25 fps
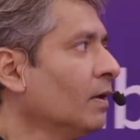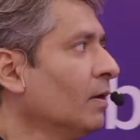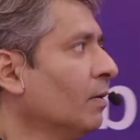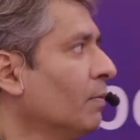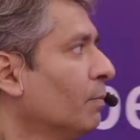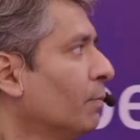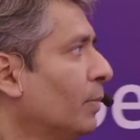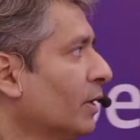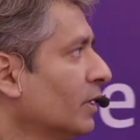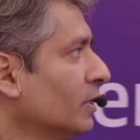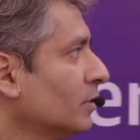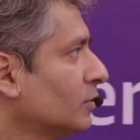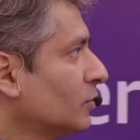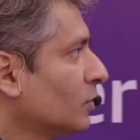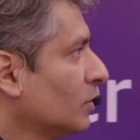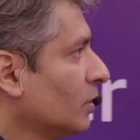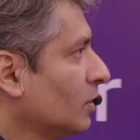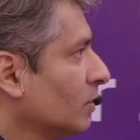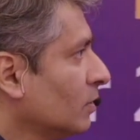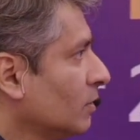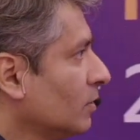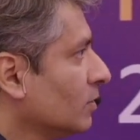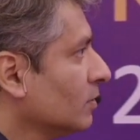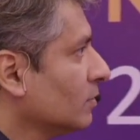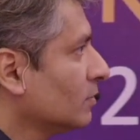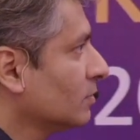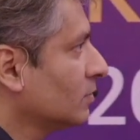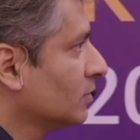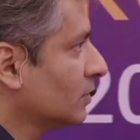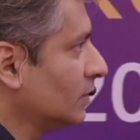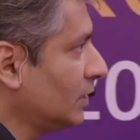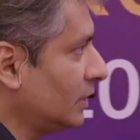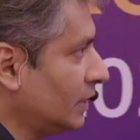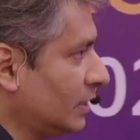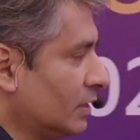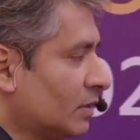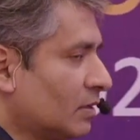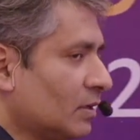But the
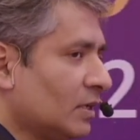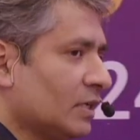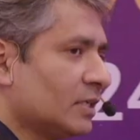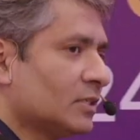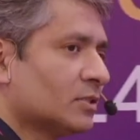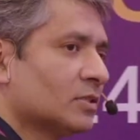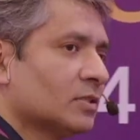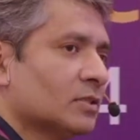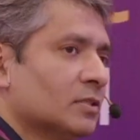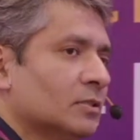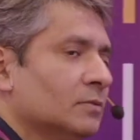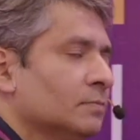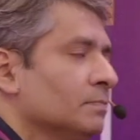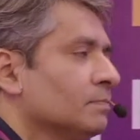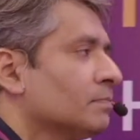year later,